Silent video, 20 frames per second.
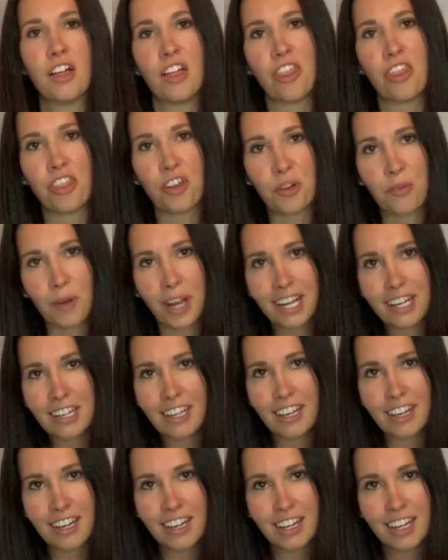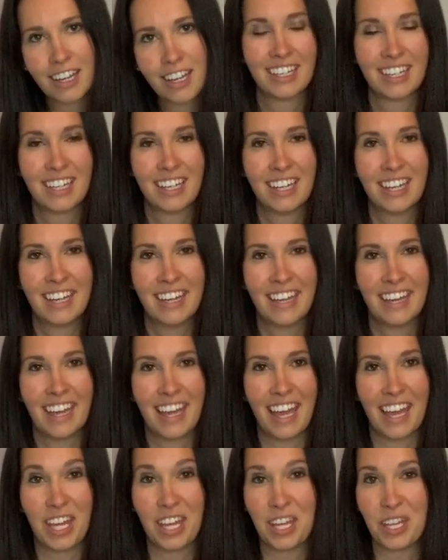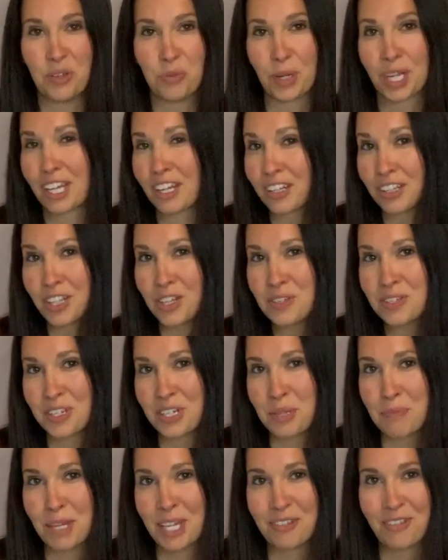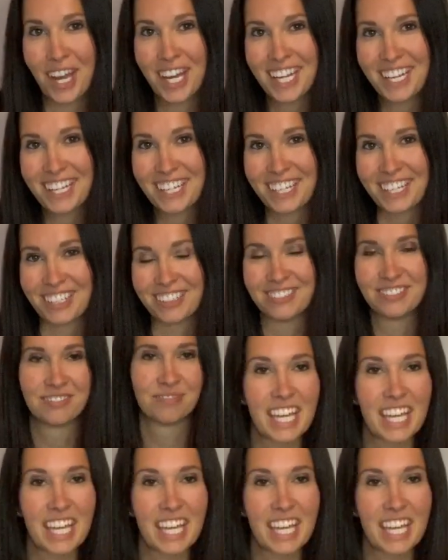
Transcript: their rain gear, and we're getting closer to being ready to go.